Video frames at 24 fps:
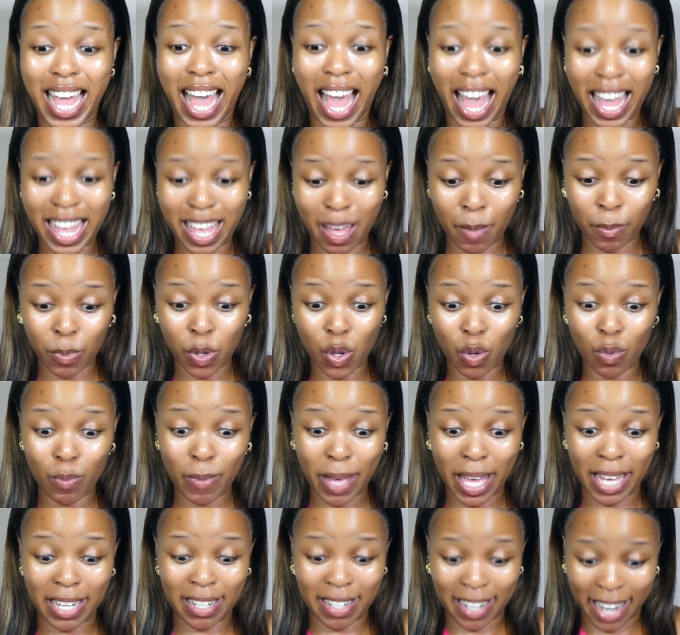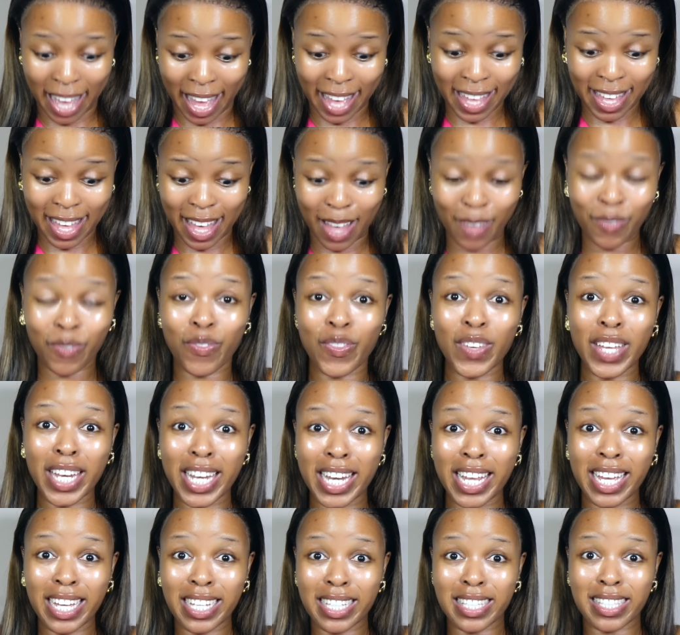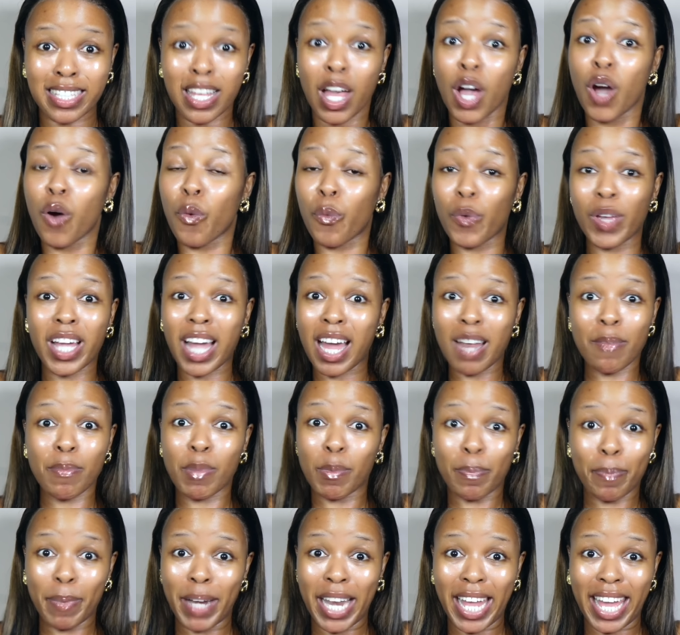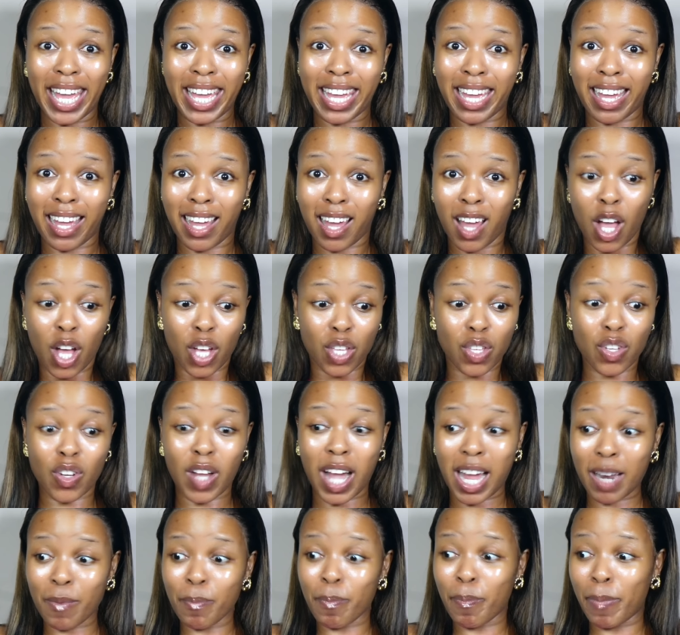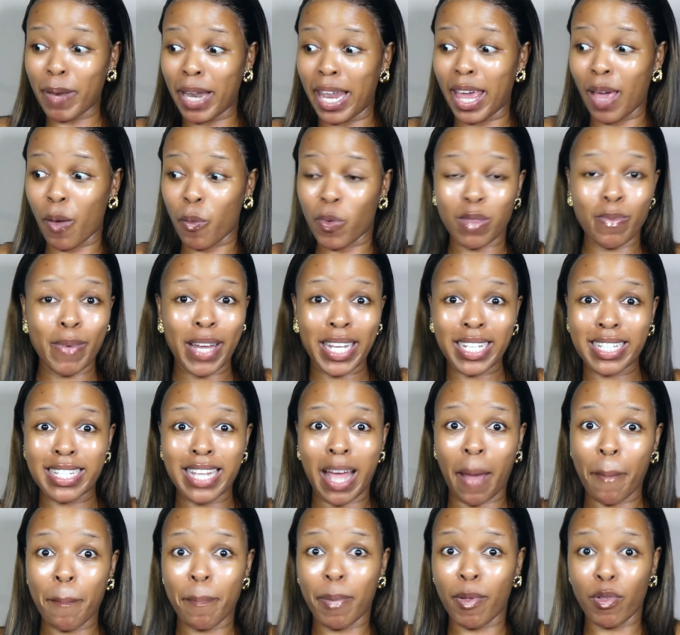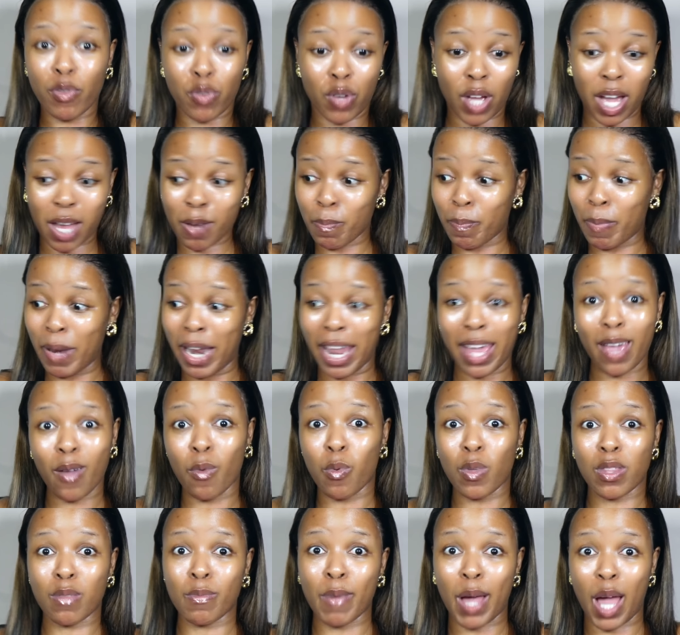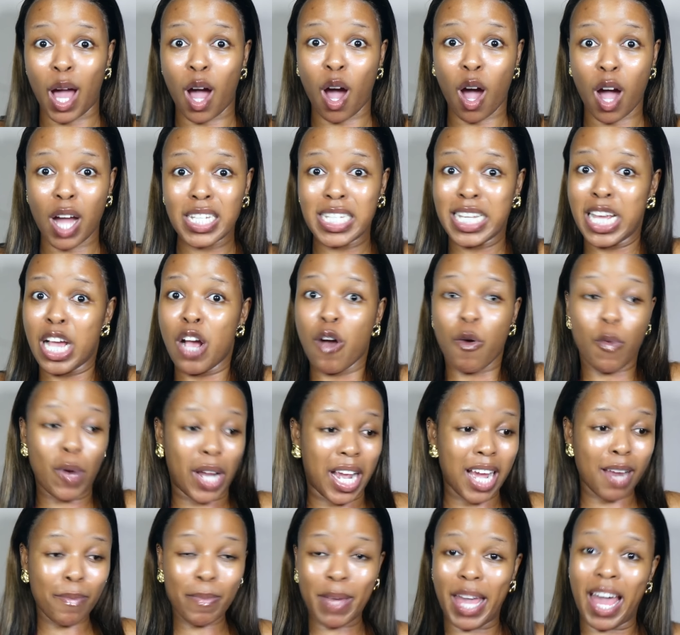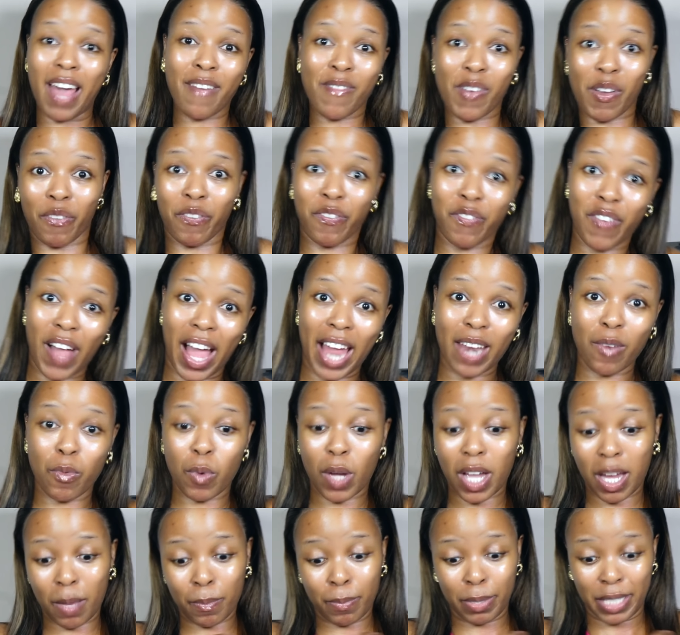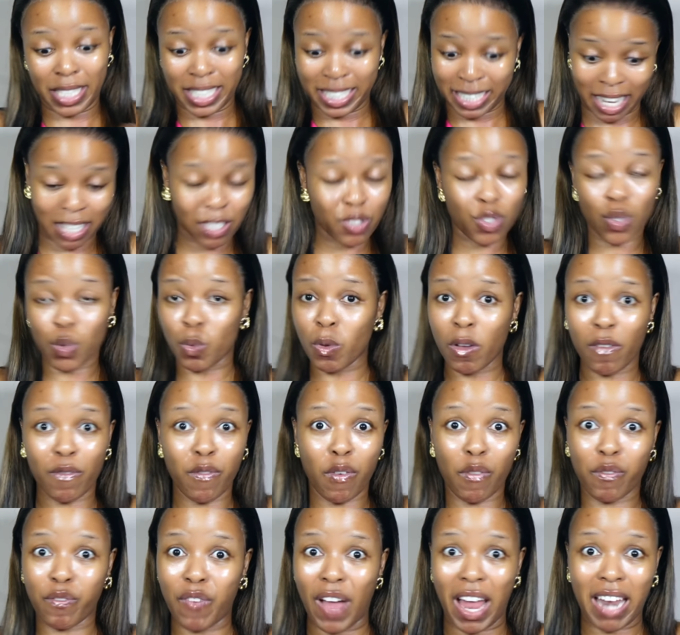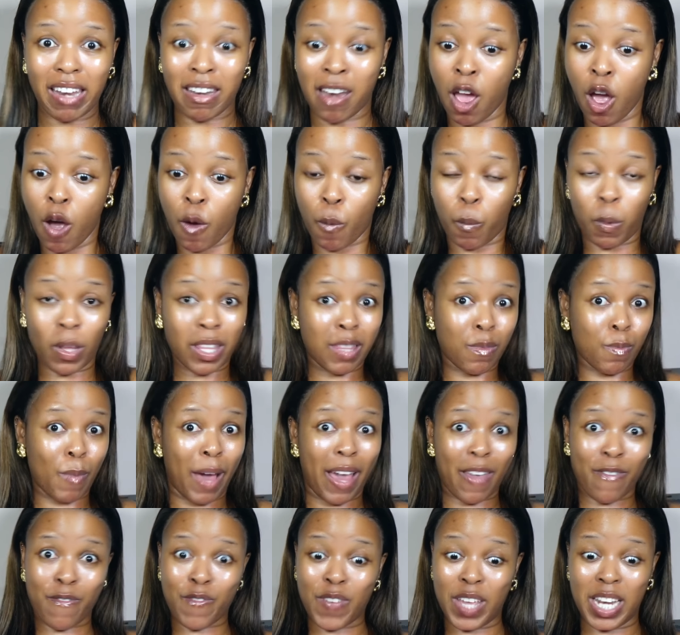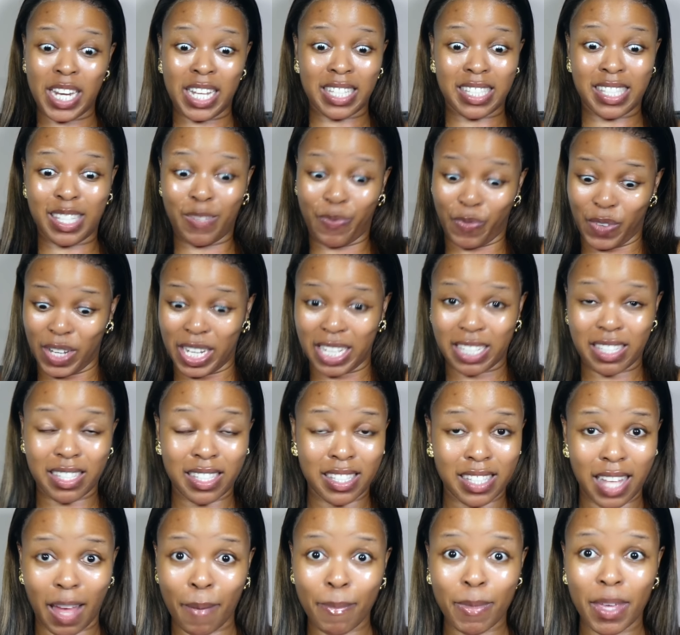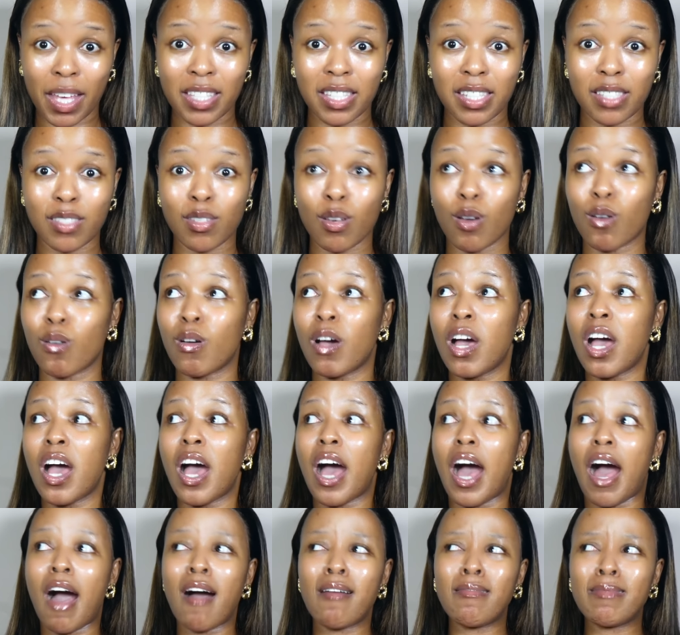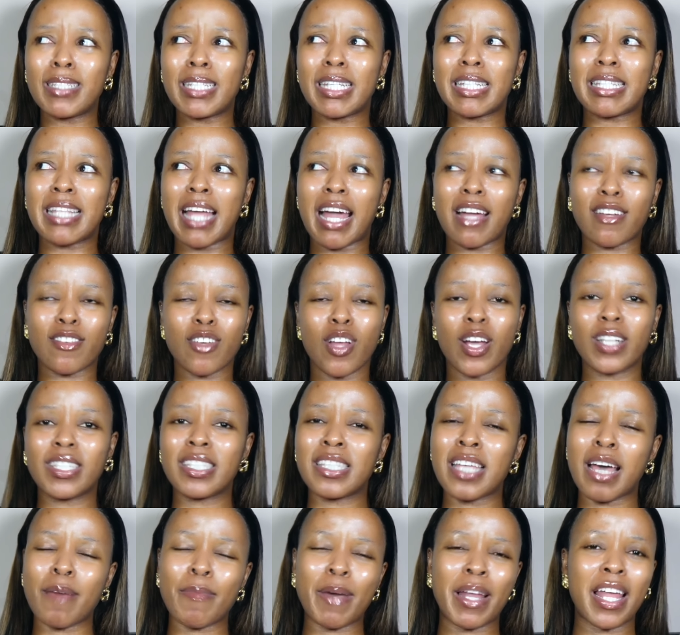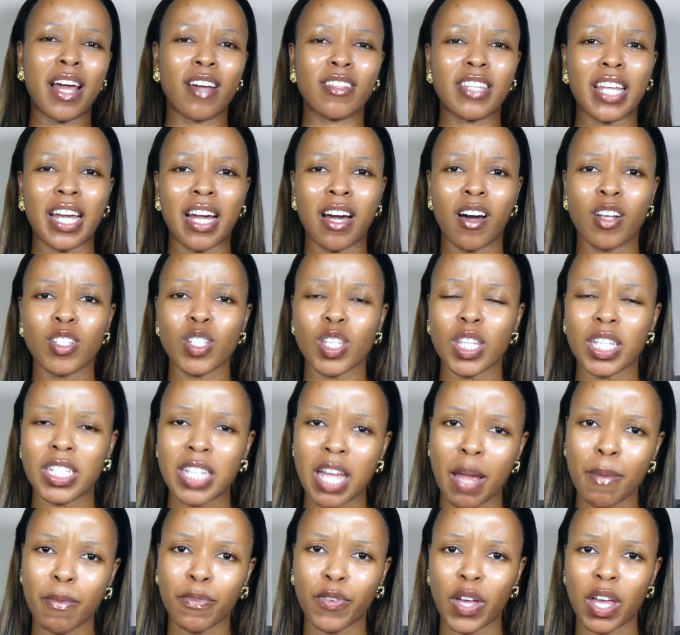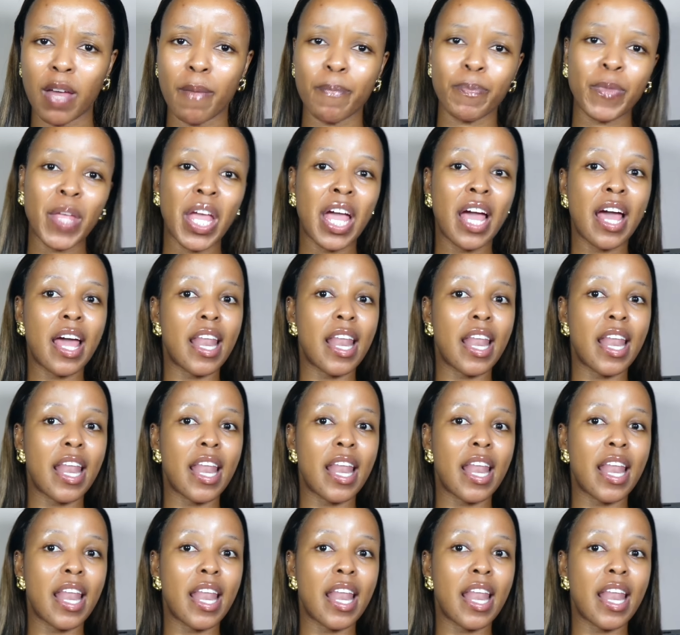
I am human, I have feelings. We can't be playing. You can't play with my temple, you can't play with my heart. We can't be having fun. We can't be just doing for fun with my feelings. This feelings is easy. So I was just like, no, it's time I lay out the cards on the table for him.